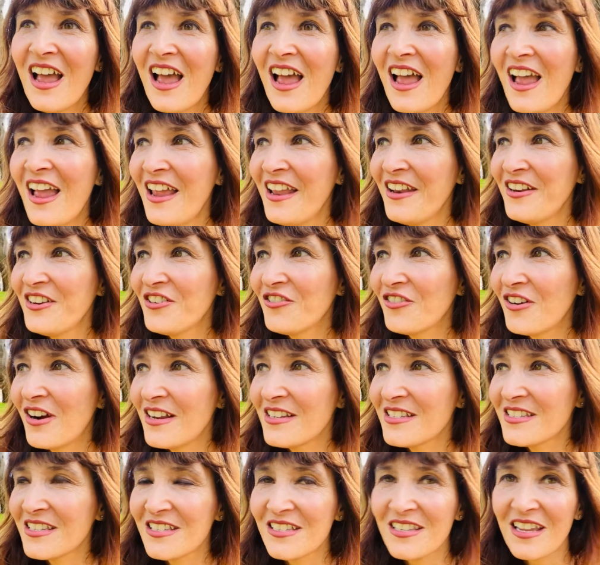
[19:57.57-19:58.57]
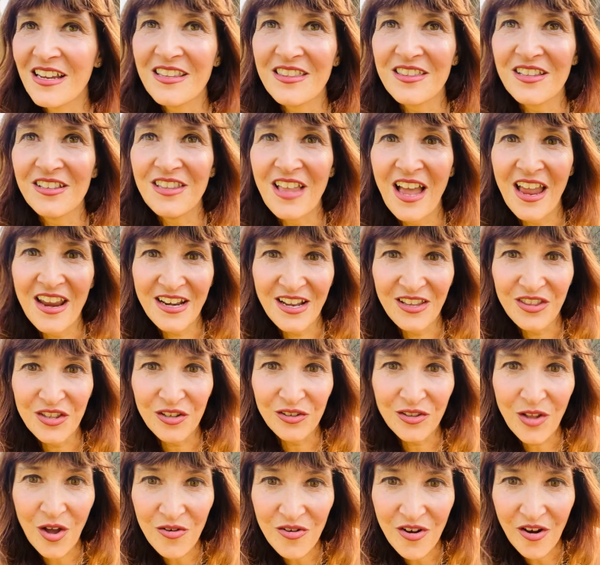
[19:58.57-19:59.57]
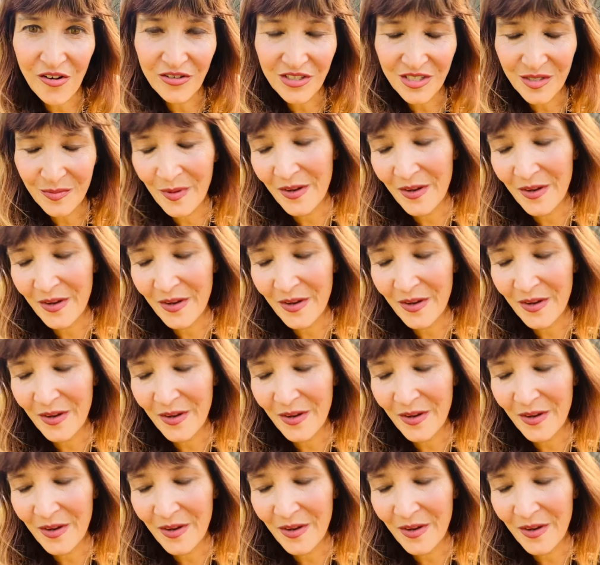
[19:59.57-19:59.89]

And Christ is like the light and the logos.